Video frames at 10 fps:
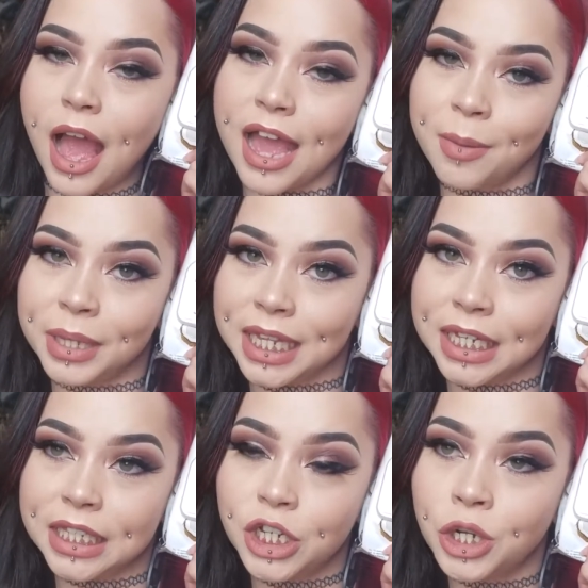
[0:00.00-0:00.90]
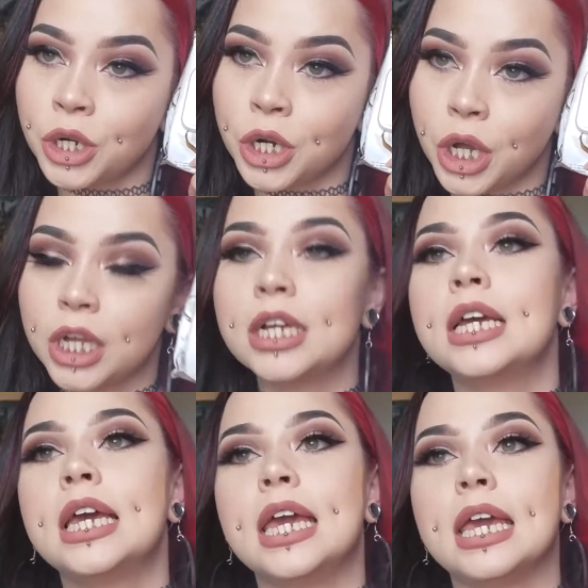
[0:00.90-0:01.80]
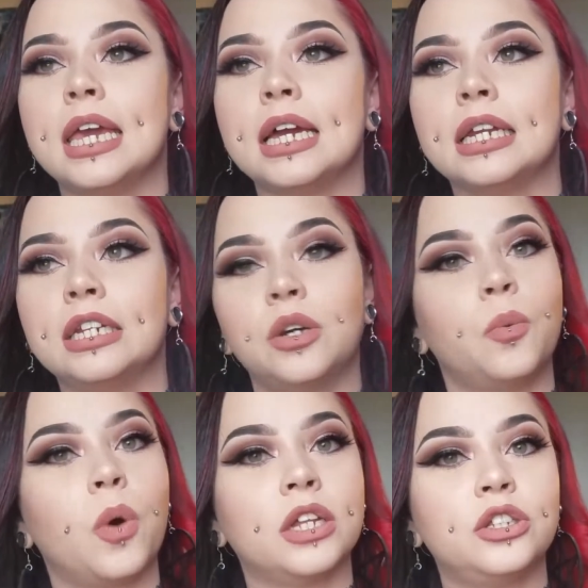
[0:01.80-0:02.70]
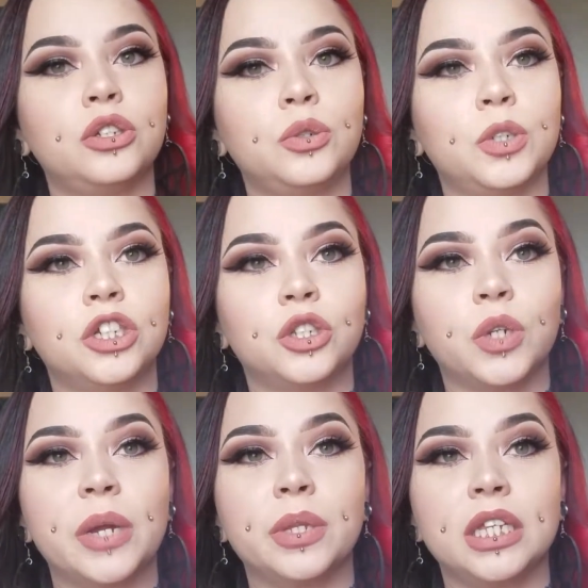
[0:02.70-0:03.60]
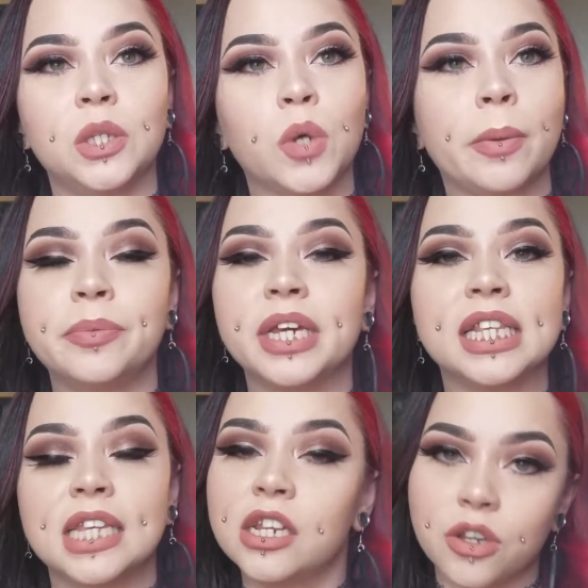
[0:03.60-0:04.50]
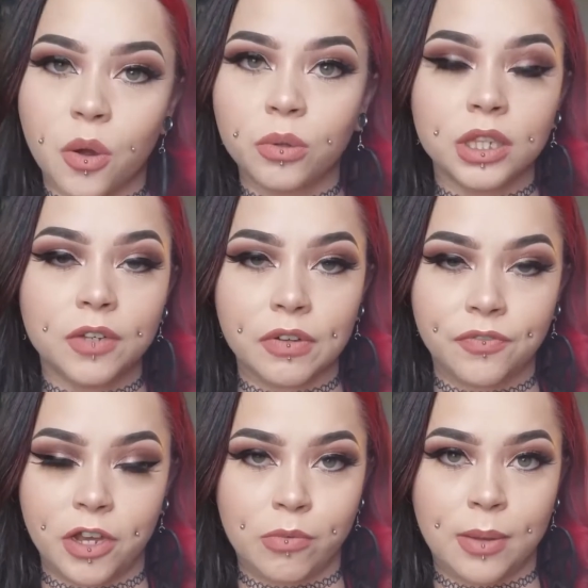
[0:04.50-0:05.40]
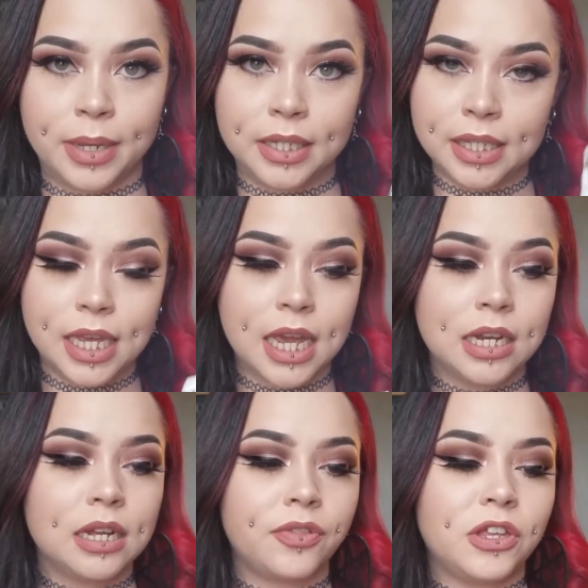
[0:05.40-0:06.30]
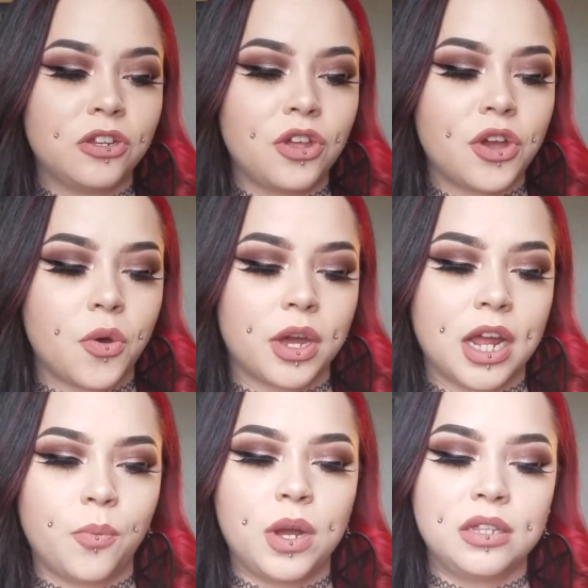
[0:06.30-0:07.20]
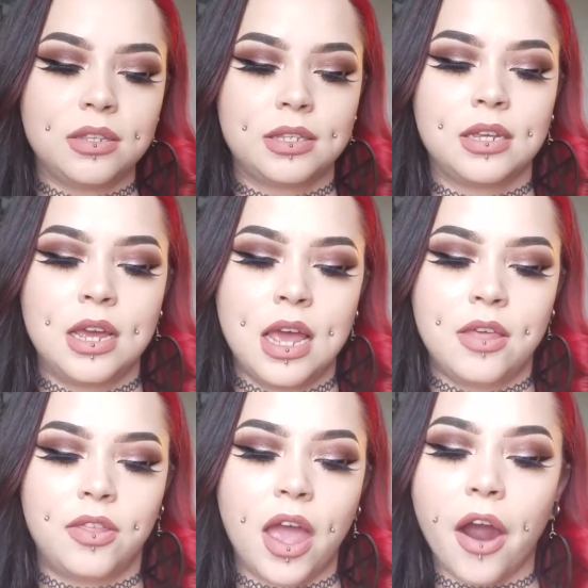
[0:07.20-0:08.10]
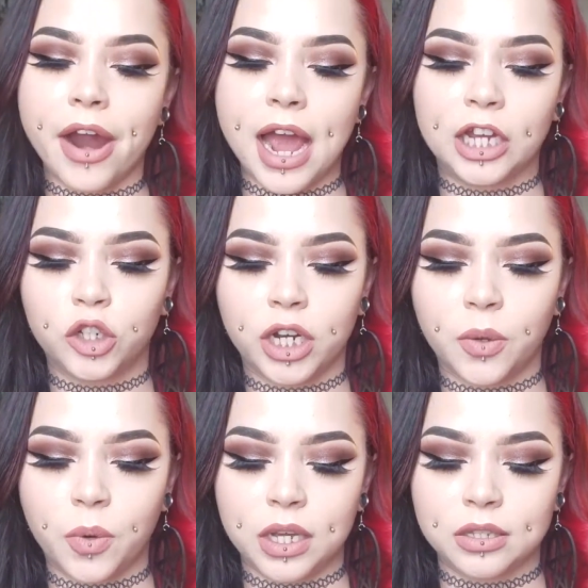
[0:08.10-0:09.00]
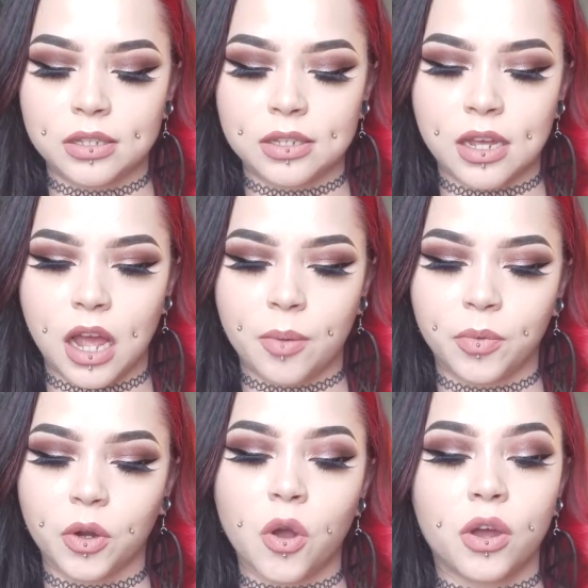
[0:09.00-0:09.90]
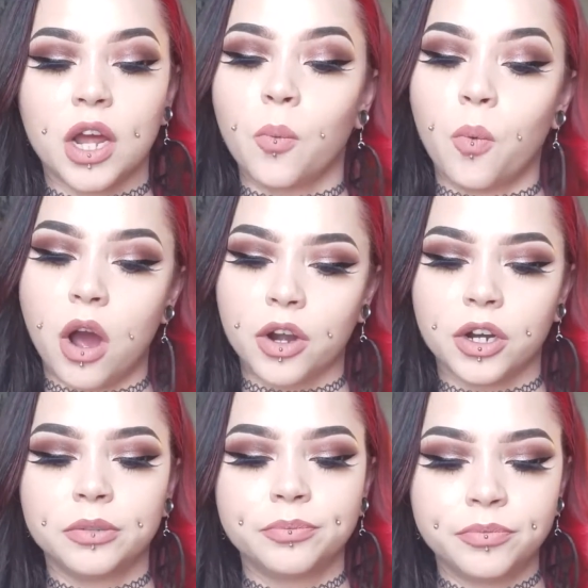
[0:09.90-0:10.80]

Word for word: I'm a lazy girl and I don't want to, which is great with these wipes because they don't leave a film on my skin. These are the coconut ones. They are hydrating ones, or coconut water.